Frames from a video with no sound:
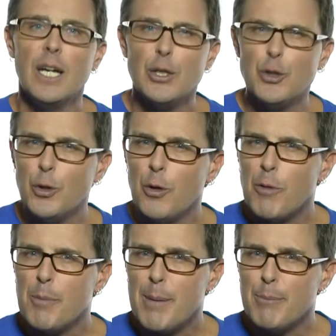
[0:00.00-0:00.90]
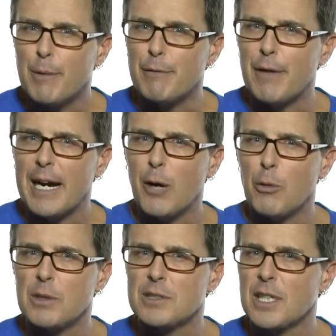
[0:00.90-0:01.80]
Do you remember
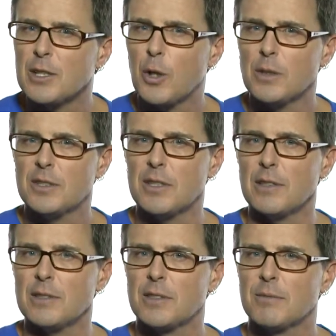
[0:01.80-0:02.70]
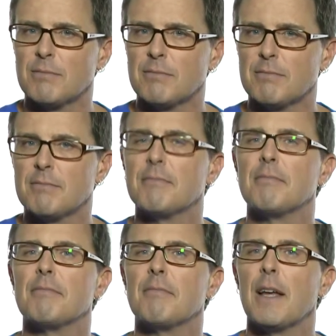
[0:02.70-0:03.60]
vowels and consonants?
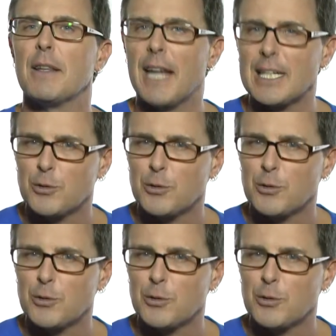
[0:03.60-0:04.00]
That's